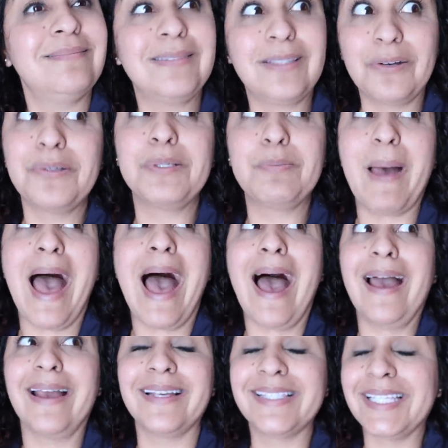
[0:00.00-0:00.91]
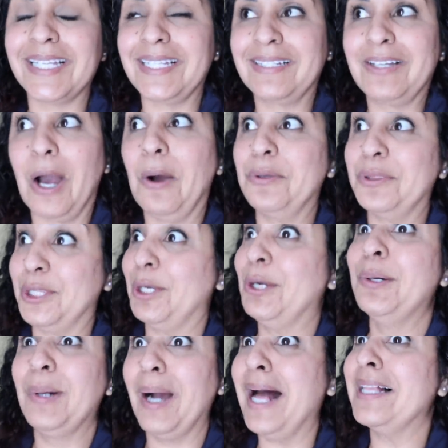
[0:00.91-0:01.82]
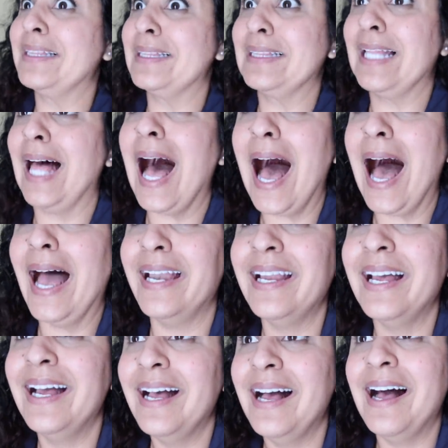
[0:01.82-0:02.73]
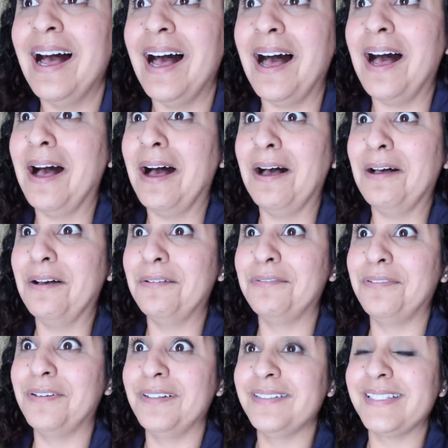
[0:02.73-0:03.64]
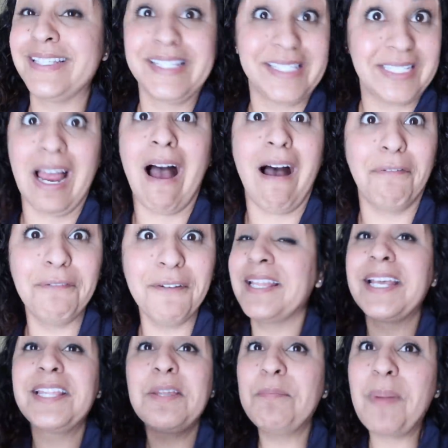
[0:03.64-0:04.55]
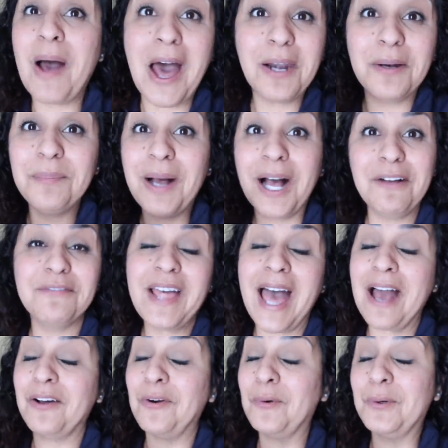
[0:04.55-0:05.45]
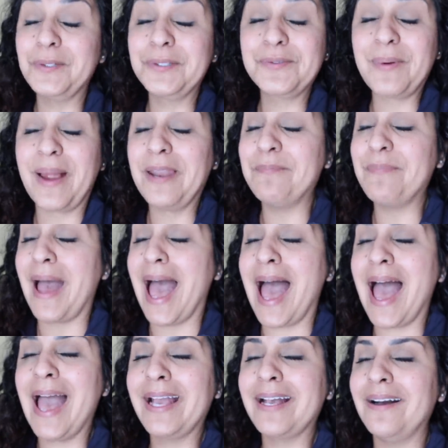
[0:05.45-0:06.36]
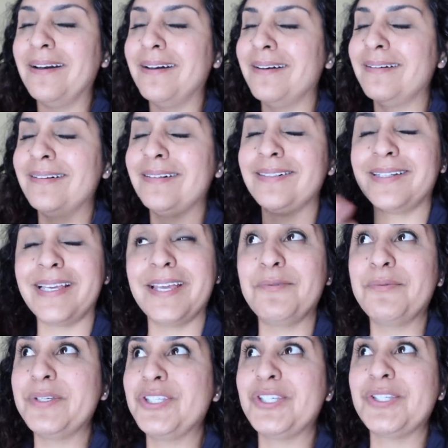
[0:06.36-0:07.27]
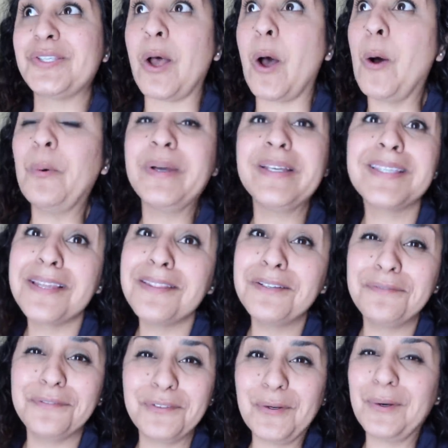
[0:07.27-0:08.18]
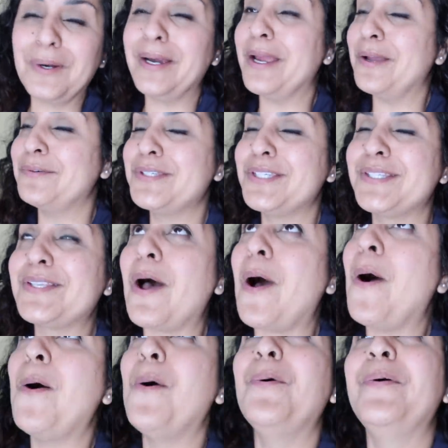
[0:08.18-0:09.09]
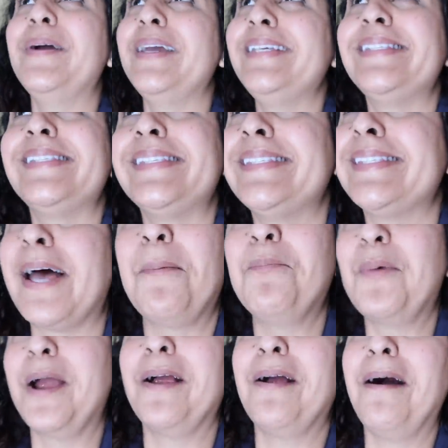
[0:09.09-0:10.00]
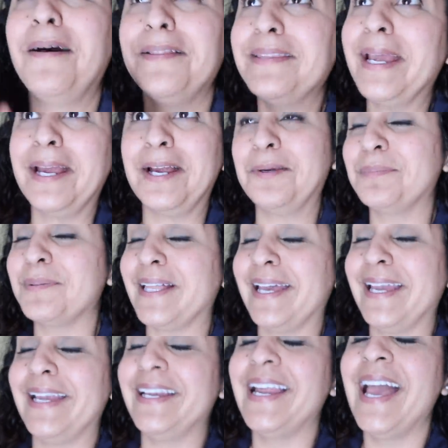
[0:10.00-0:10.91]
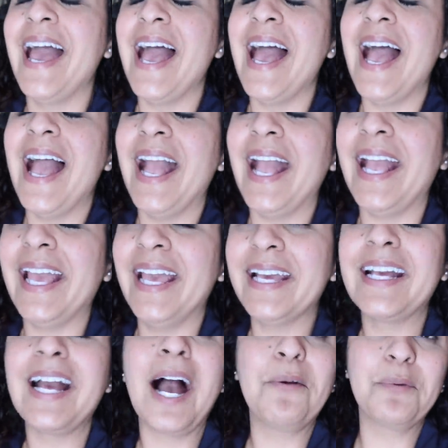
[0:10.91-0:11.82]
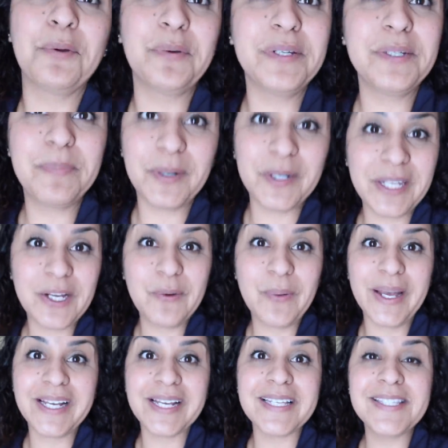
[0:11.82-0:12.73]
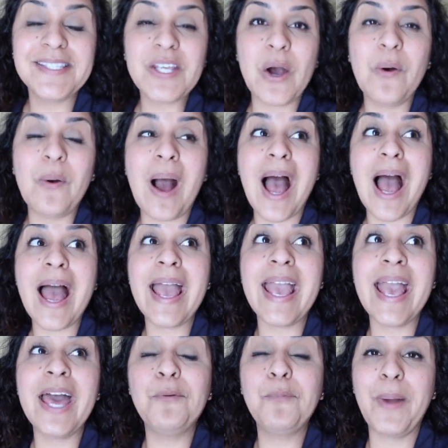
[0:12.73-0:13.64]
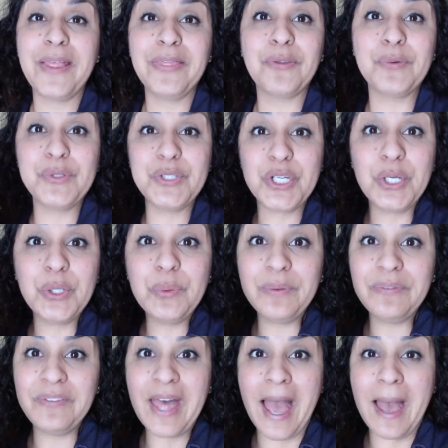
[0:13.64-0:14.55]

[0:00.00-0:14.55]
those bags go through a lot of stuff. Like the bottom of that old red bag, oh, it was just always on the floor. It was just always somewhere on the airplane. It got ruined pretty quick. So I had went through two of